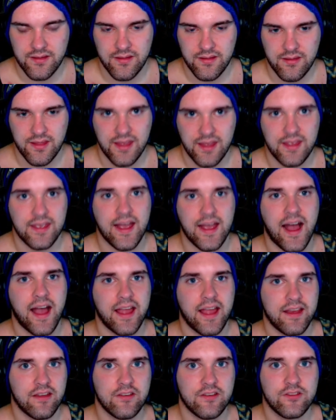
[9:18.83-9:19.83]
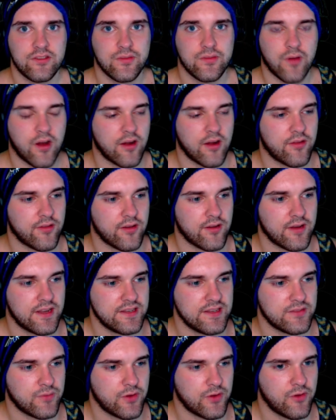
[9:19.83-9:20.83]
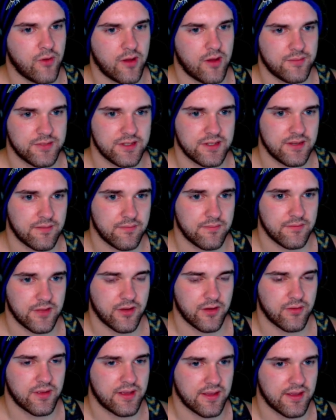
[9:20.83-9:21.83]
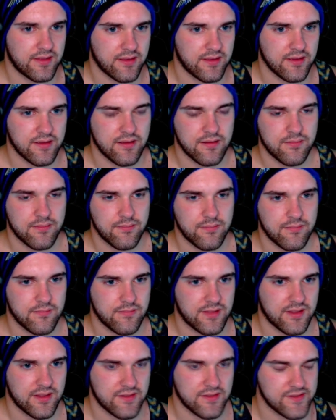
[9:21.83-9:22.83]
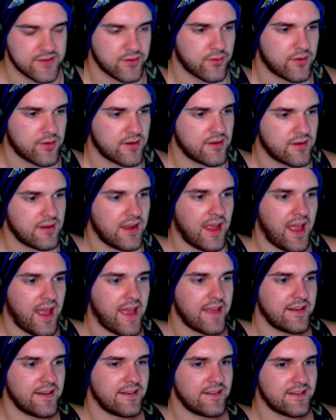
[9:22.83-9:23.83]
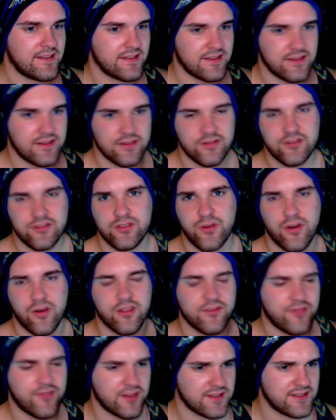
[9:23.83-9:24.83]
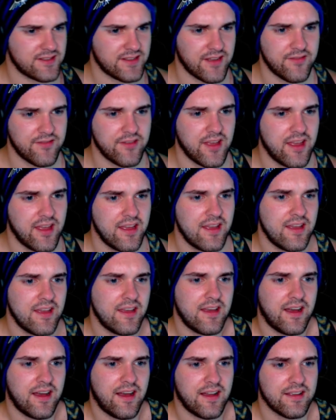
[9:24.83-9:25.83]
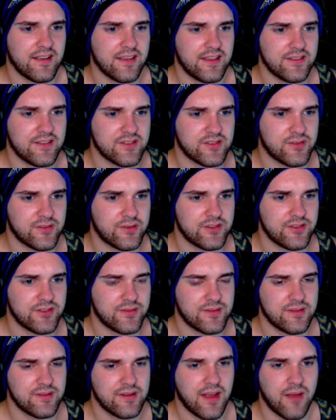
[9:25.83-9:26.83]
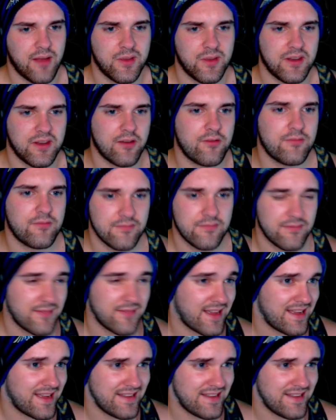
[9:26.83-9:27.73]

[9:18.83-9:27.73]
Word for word: the guide to Arthur. He's the one who helps him, you know, get the get the sword and uh, do all the fun stuff. Uh, he's a sorcerer, and we don't.